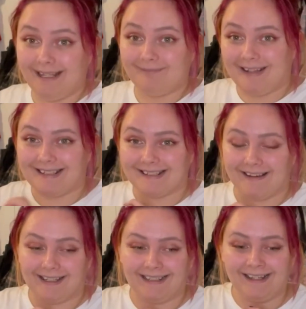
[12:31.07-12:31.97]
My
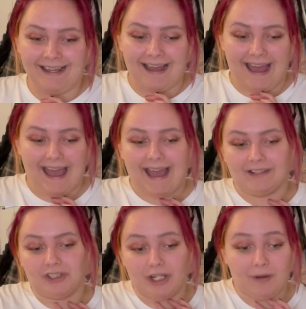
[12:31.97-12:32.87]
design,
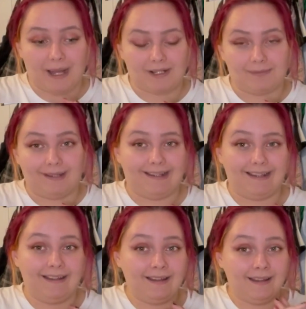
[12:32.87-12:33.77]
and she got back to
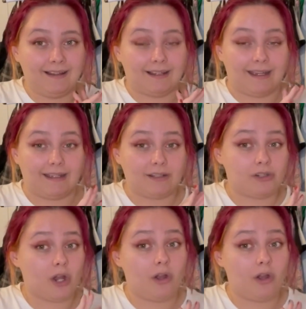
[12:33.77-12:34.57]
me like